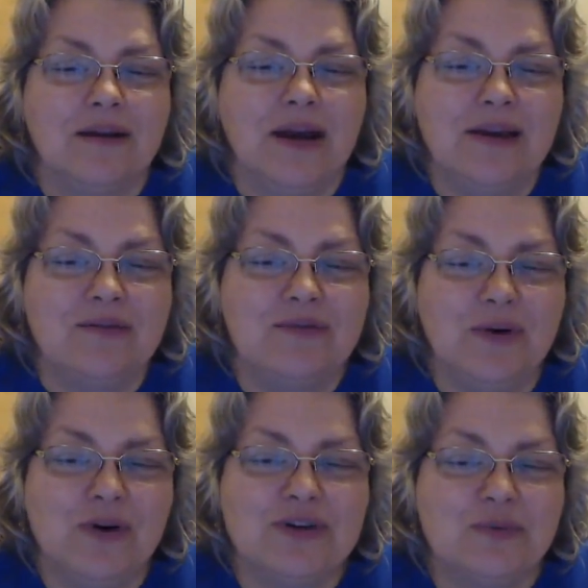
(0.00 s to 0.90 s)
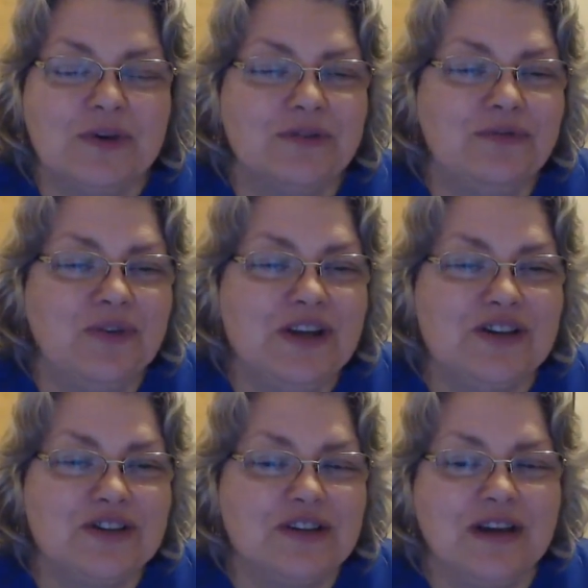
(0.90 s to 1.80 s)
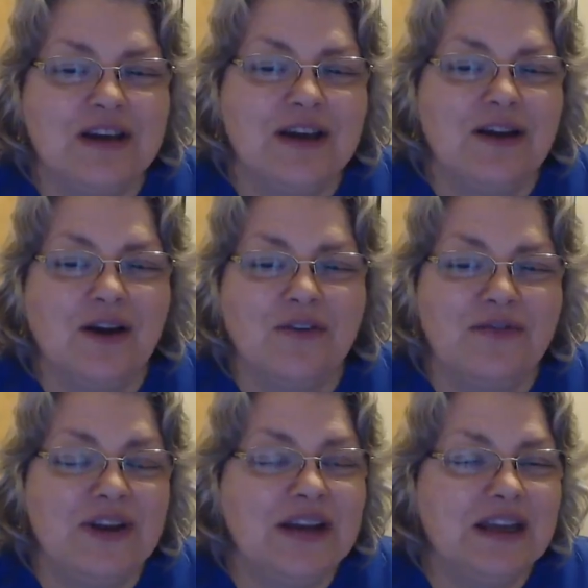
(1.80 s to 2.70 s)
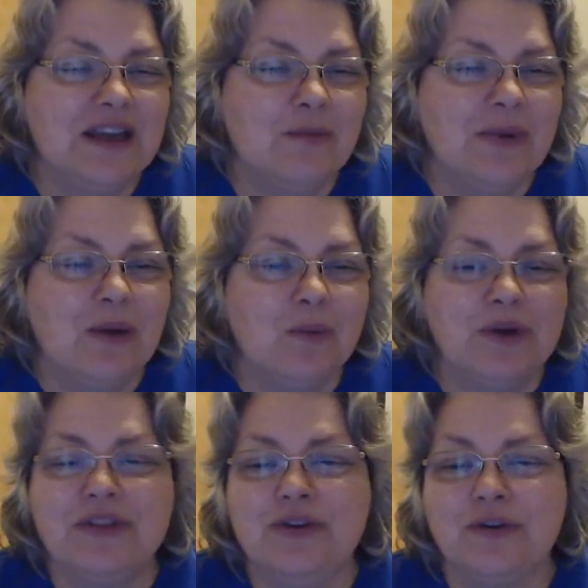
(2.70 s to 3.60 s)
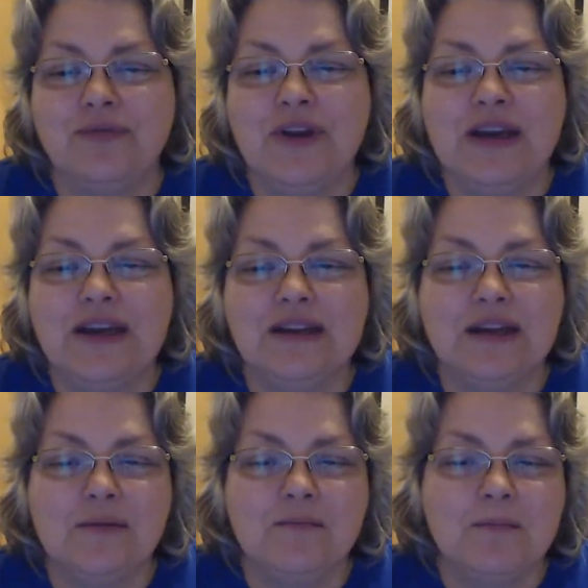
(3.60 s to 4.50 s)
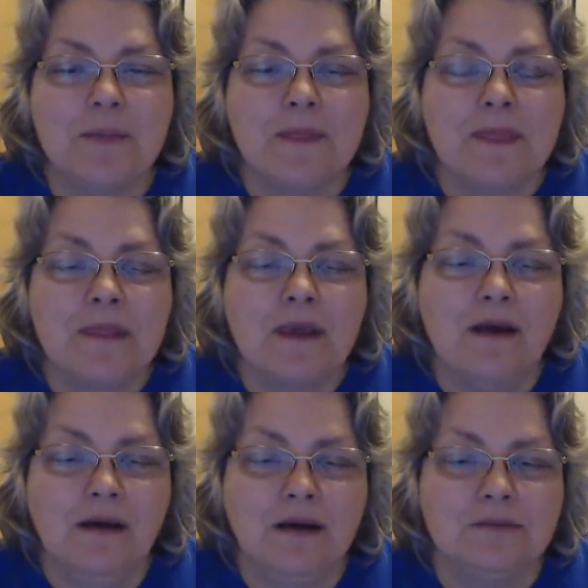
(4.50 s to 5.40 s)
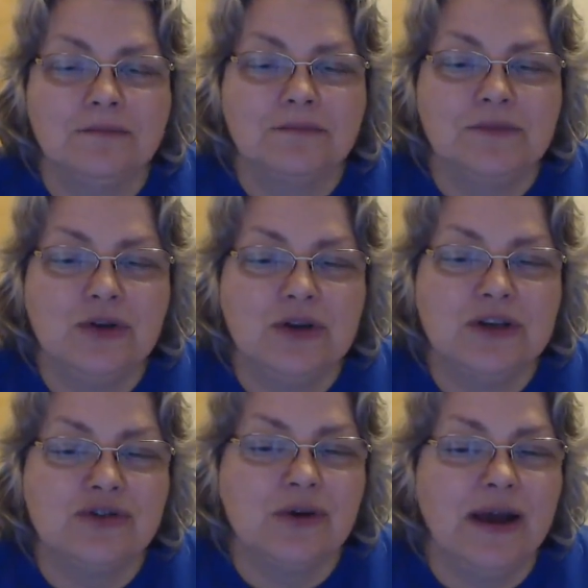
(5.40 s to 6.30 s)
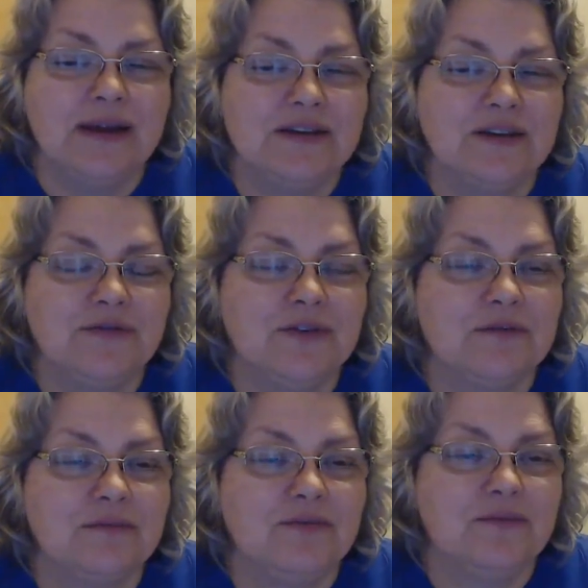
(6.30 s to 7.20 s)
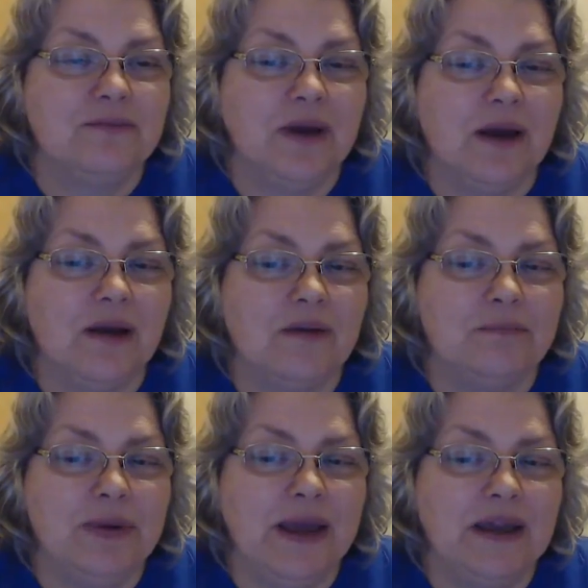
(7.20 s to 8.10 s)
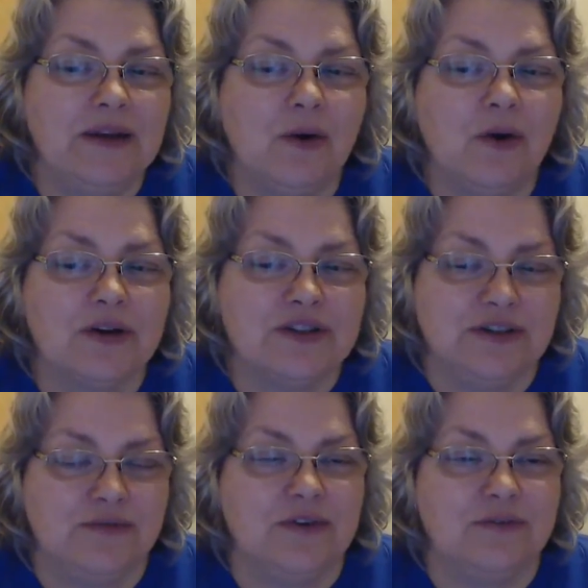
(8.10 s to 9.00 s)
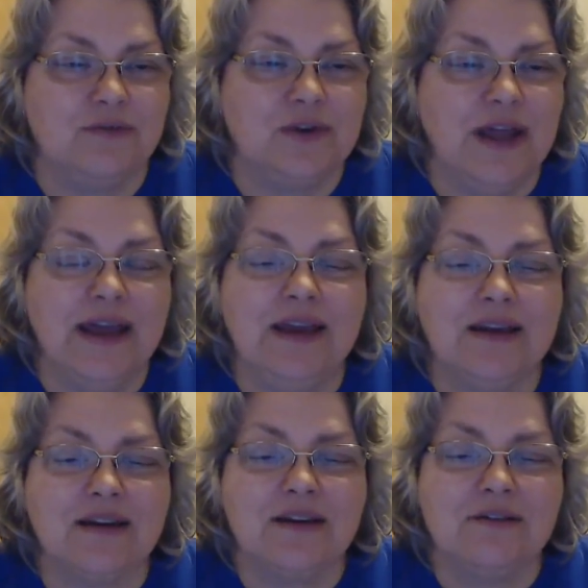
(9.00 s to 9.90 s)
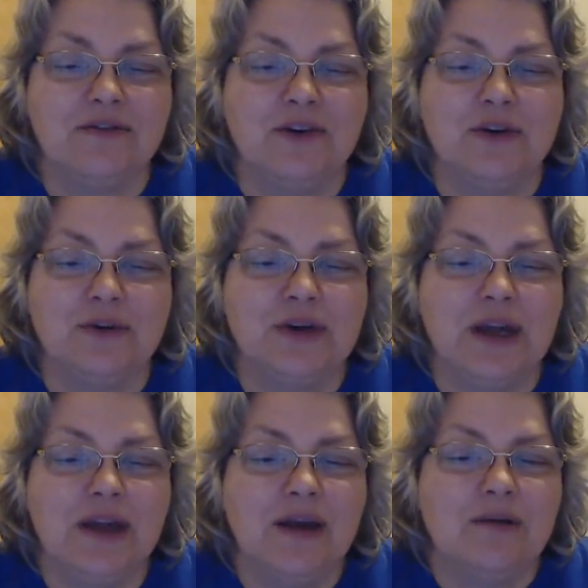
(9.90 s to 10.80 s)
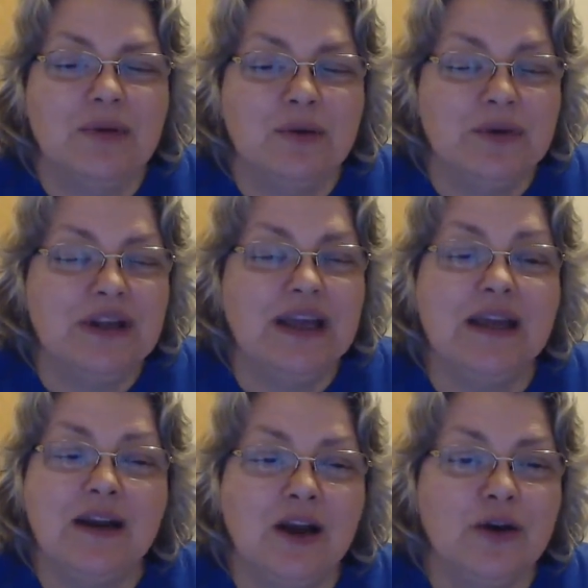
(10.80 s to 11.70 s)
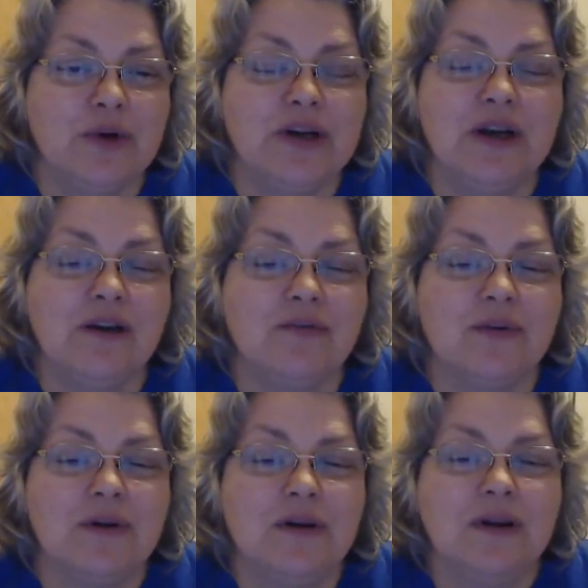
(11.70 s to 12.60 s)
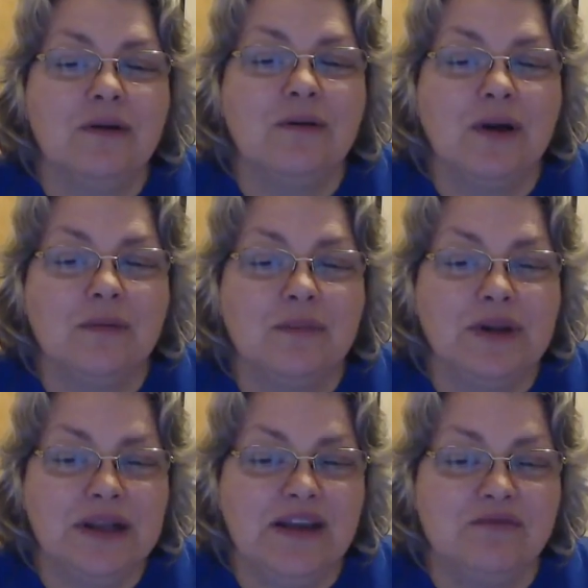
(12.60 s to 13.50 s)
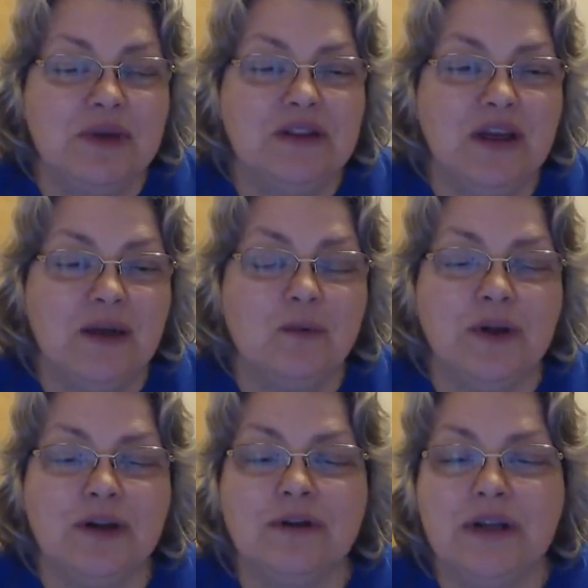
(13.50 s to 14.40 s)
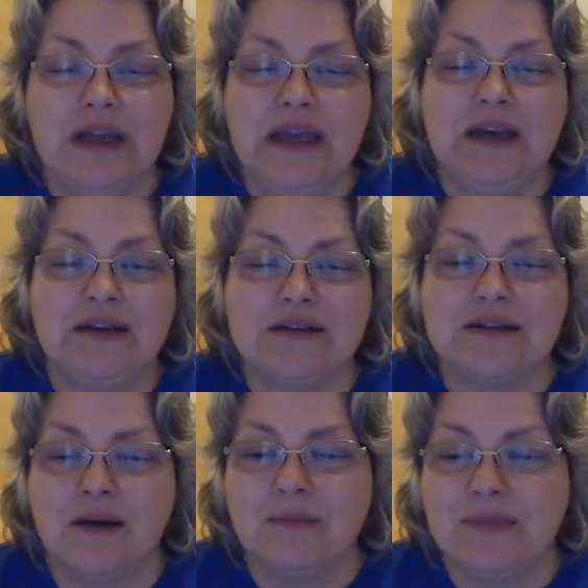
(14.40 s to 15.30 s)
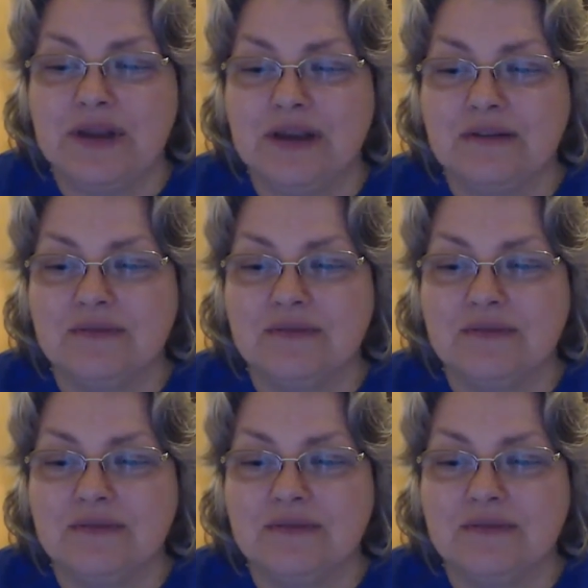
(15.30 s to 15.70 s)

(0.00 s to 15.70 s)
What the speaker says: at first when fish are finicky about what you're feeding them, you can try a different pellet or a different flake food. But when they get hungry enough, believe me, they will eat something.